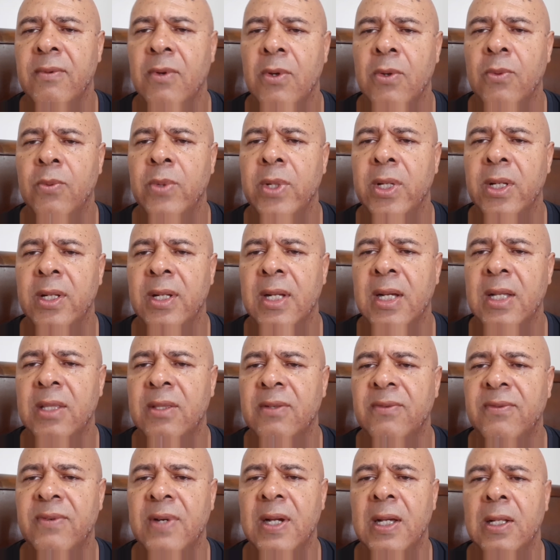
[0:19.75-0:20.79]
we are not the
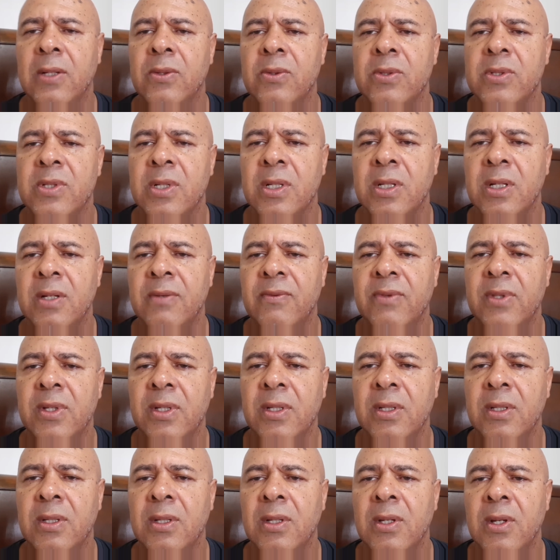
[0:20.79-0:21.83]
followers of
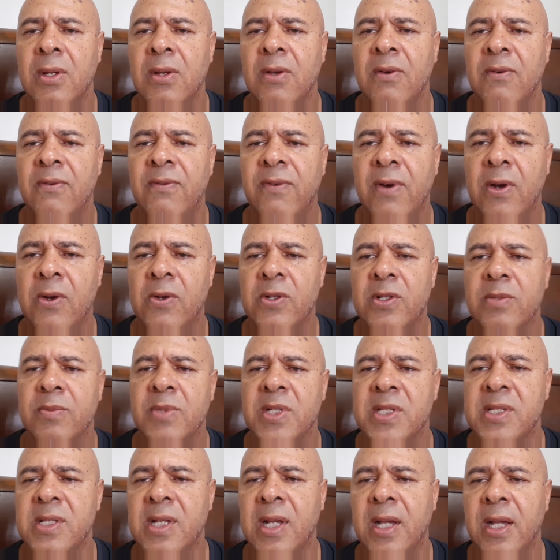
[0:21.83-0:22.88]
the false
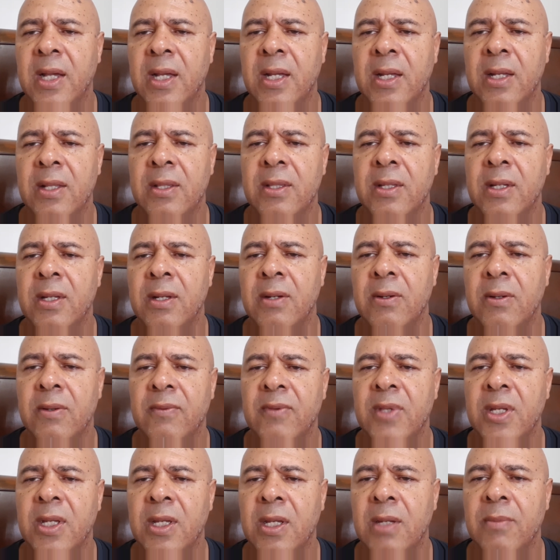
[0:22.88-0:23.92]
Messiah, of
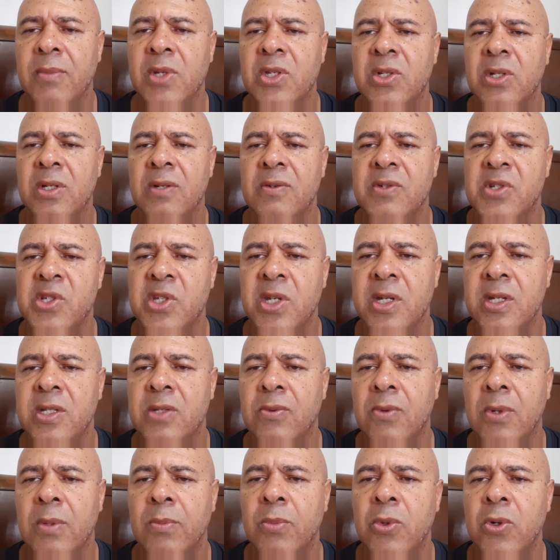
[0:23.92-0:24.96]
the image of
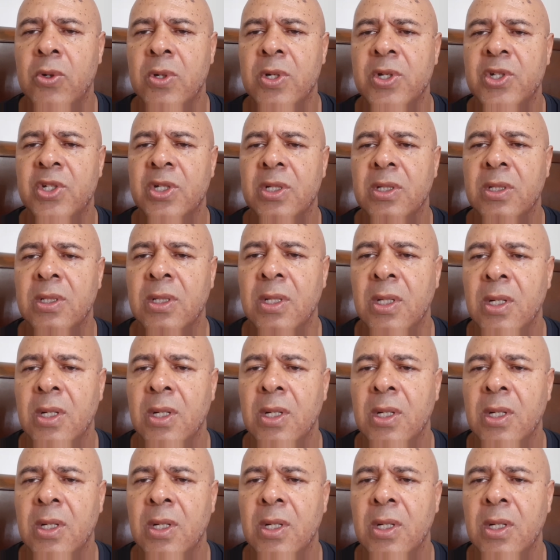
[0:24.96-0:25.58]
Caesare Borgia,